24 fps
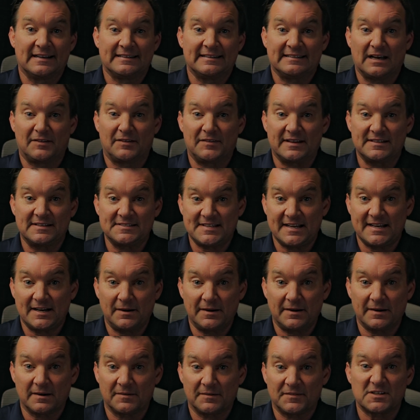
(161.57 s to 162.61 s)
Now the
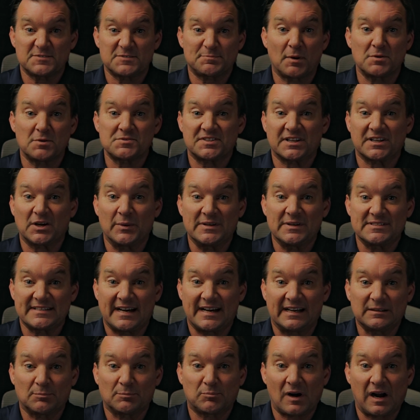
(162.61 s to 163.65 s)
interior, they're supposed to go
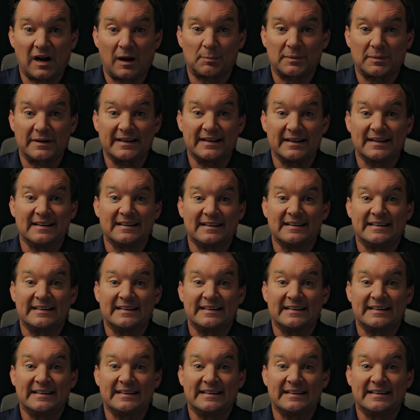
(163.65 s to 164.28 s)
inside the property